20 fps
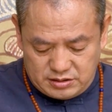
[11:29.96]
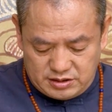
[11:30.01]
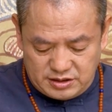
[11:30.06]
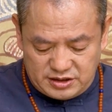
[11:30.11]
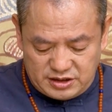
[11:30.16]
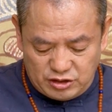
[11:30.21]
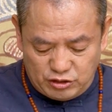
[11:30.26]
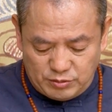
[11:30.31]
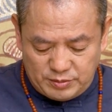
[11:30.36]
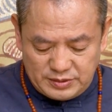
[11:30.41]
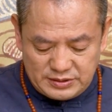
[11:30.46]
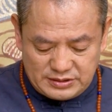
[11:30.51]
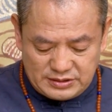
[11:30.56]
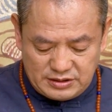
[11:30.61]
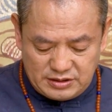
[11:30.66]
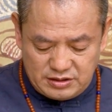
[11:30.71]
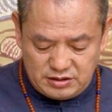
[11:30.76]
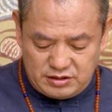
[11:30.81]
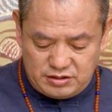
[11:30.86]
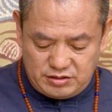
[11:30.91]
All
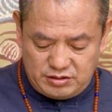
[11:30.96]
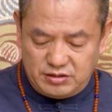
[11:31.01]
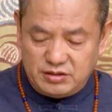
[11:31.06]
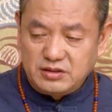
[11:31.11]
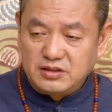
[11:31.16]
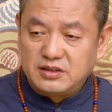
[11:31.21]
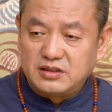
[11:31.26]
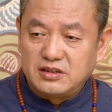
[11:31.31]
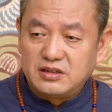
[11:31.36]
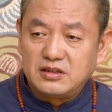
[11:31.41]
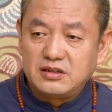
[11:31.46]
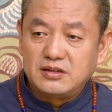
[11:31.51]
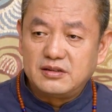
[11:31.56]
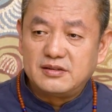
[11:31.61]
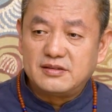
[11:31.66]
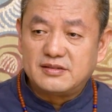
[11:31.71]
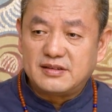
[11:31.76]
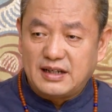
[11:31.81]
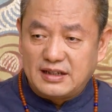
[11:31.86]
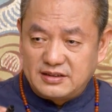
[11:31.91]
these are considered a
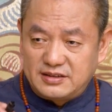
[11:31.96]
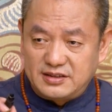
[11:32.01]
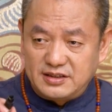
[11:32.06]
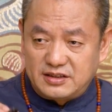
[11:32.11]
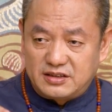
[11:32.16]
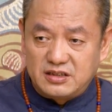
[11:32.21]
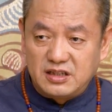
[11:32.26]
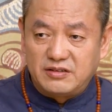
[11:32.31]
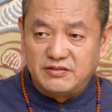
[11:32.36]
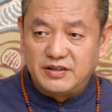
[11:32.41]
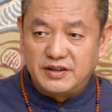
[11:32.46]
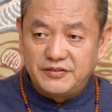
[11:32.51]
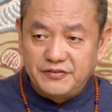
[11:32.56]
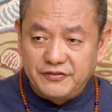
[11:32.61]
negative energy.